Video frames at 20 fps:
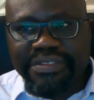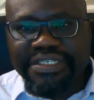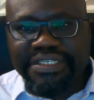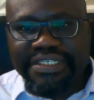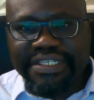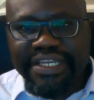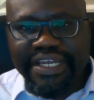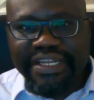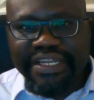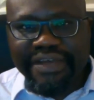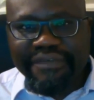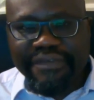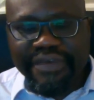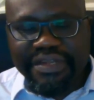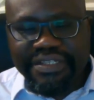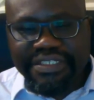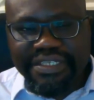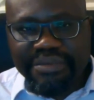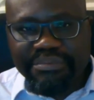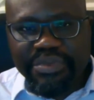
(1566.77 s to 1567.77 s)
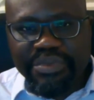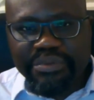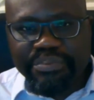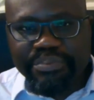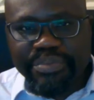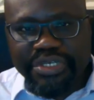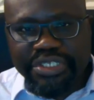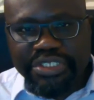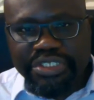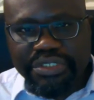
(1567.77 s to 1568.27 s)
this can affect our
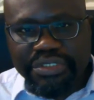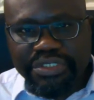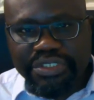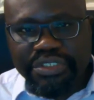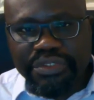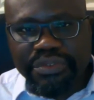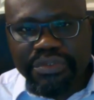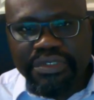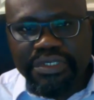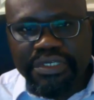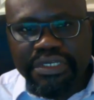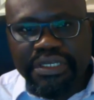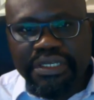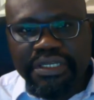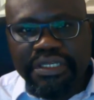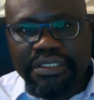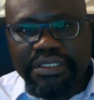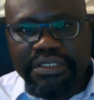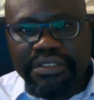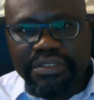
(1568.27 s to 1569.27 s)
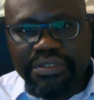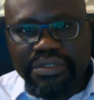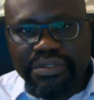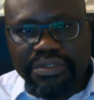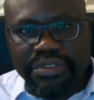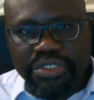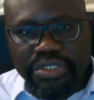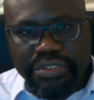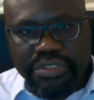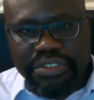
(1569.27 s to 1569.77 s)
blood pressure. So
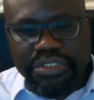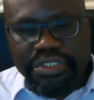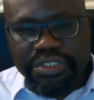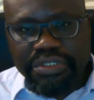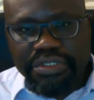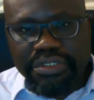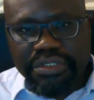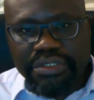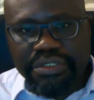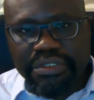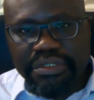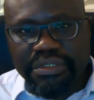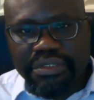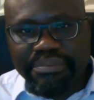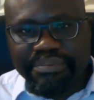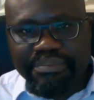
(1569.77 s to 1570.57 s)
your doctor